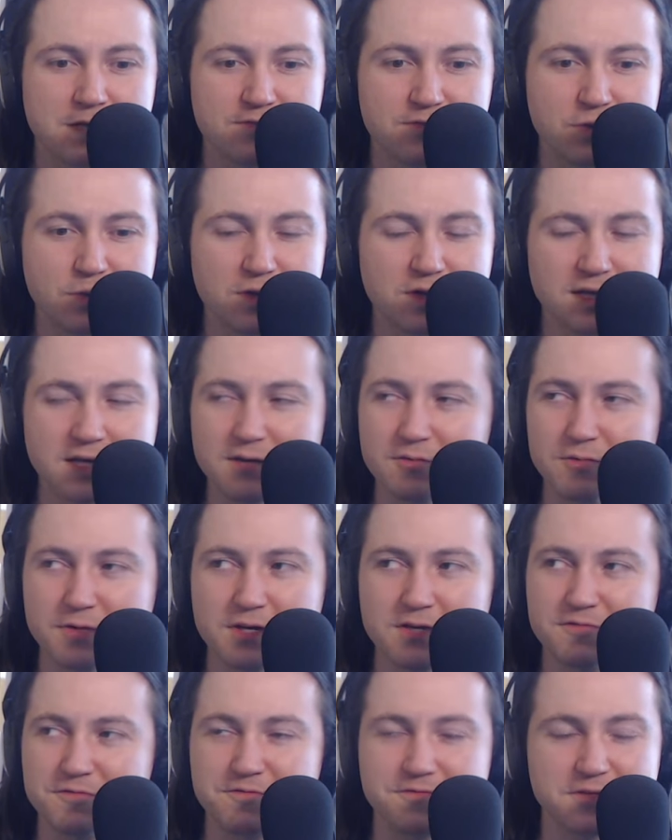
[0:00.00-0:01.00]
If you want to get
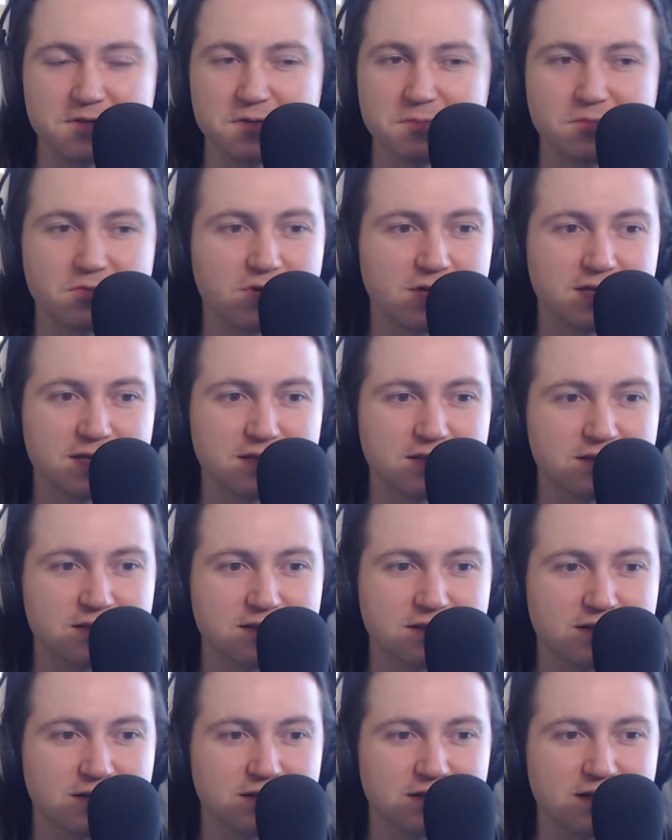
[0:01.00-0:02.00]
rid of film
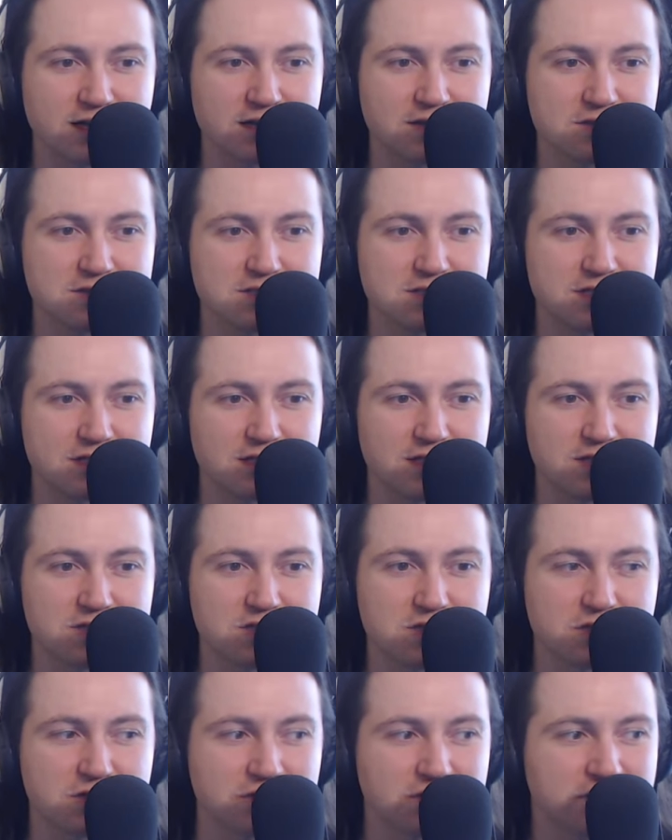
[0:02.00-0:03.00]
grain, I don't see the
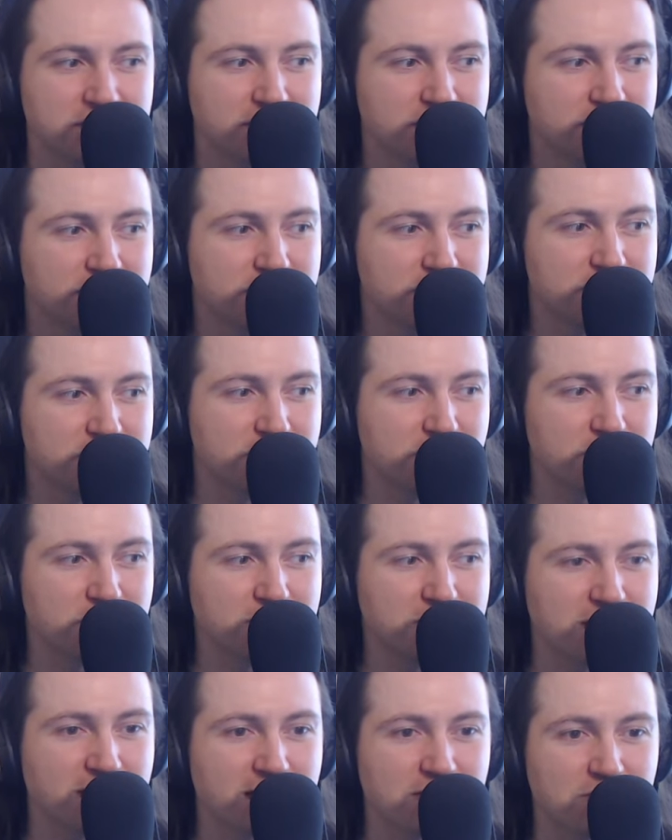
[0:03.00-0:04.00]
issue.
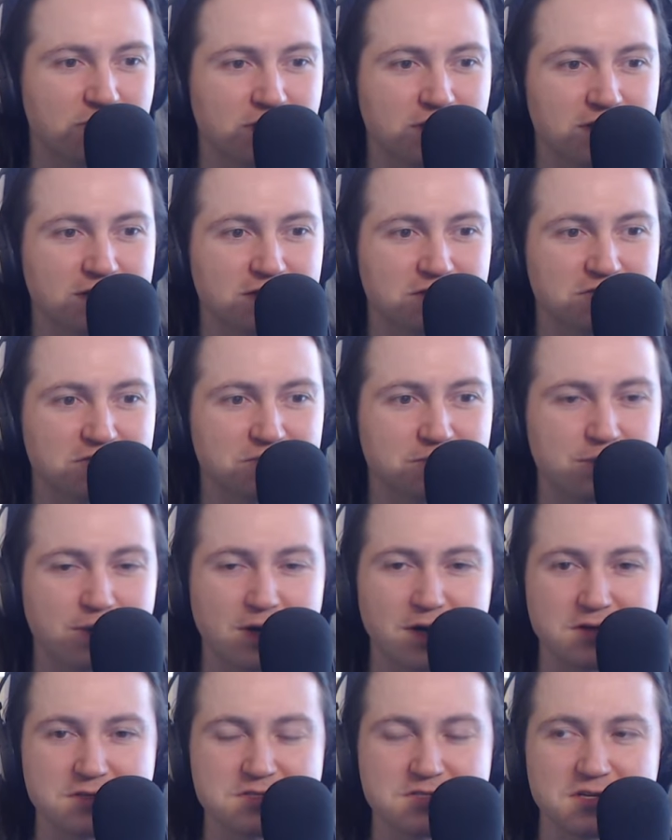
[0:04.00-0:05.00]
Don't get rid of
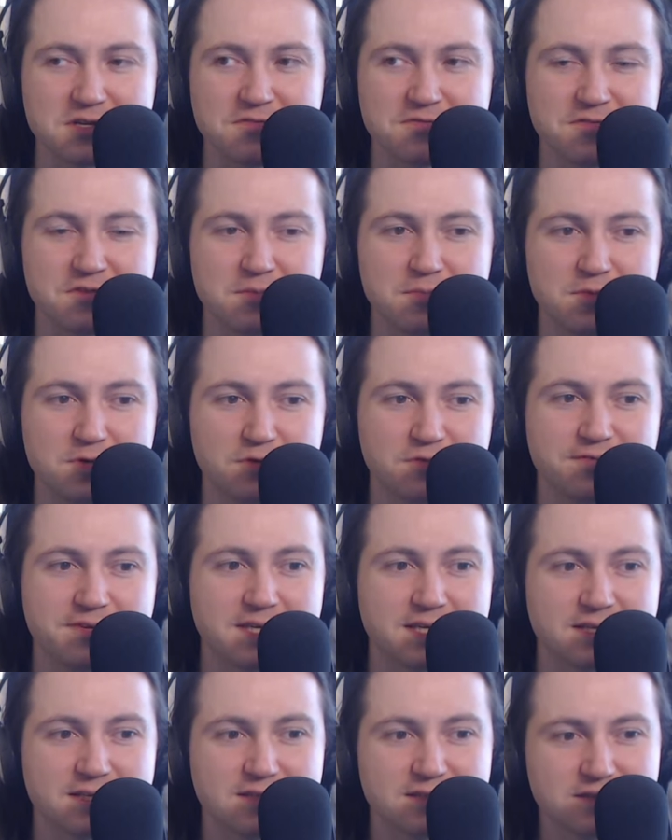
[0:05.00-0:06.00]
parts of the
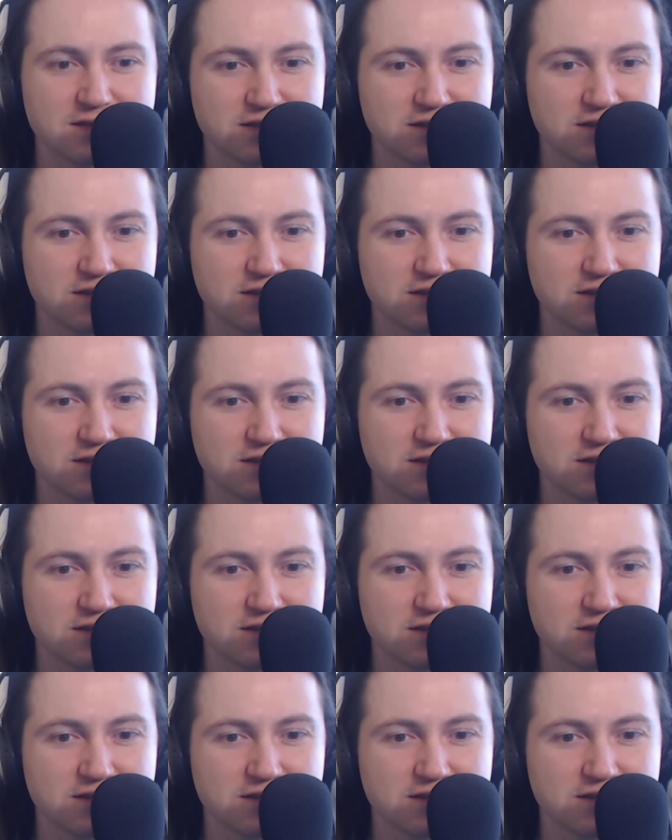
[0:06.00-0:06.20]
movie.